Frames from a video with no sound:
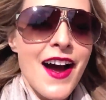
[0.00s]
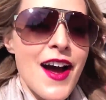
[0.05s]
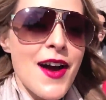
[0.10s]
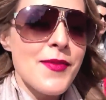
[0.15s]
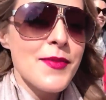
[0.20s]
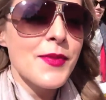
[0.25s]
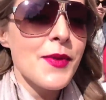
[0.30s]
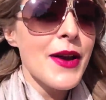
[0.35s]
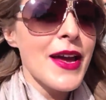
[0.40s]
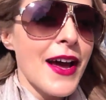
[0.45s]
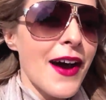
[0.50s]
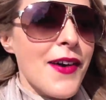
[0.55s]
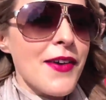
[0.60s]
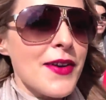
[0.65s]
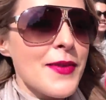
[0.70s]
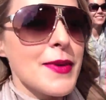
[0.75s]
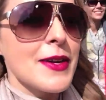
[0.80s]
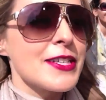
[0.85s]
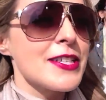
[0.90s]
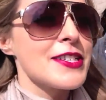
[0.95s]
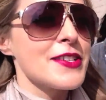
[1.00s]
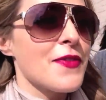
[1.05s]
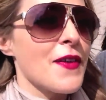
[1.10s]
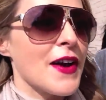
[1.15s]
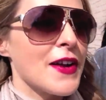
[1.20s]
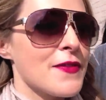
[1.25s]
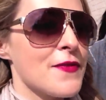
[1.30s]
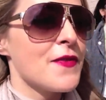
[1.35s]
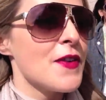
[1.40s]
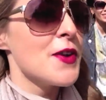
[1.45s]
Um, we are on a mission to
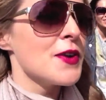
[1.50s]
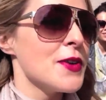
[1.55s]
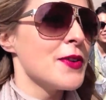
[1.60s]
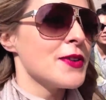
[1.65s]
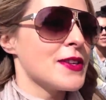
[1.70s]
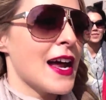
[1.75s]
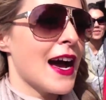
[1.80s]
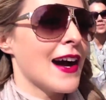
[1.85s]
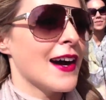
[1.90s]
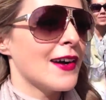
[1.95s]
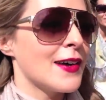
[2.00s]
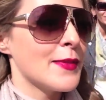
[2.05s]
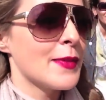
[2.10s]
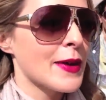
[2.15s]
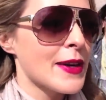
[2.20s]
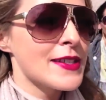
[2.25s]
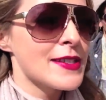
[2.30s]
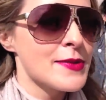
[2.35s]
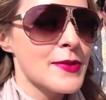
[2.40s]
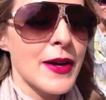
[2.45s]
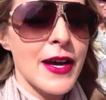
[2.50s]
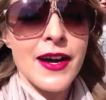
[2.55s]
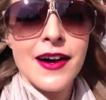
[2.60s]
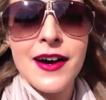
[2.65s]
find food now because we